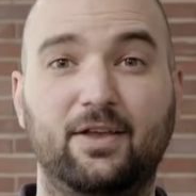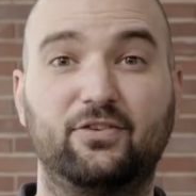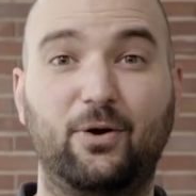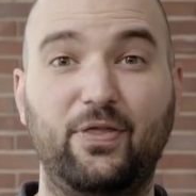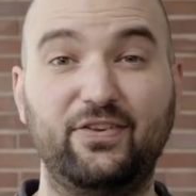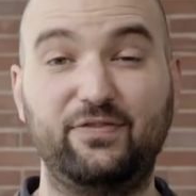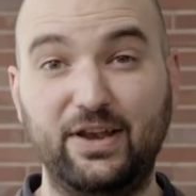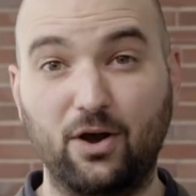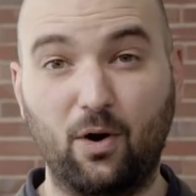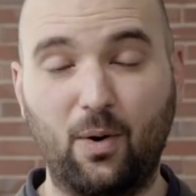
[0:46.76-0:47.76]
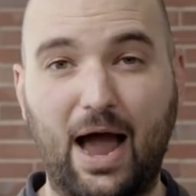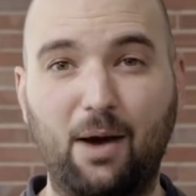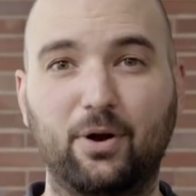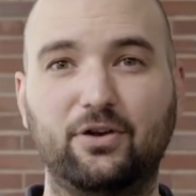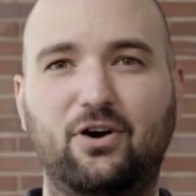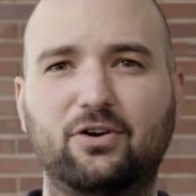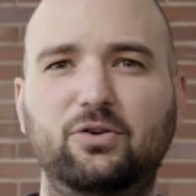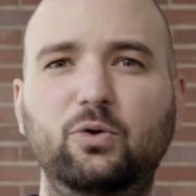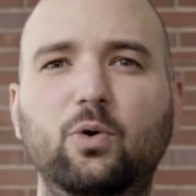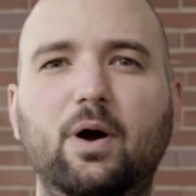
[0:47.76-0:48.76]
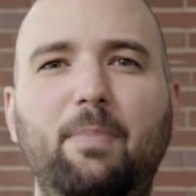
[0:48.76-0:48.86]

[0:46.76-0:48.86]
So in this video, I want to talk to you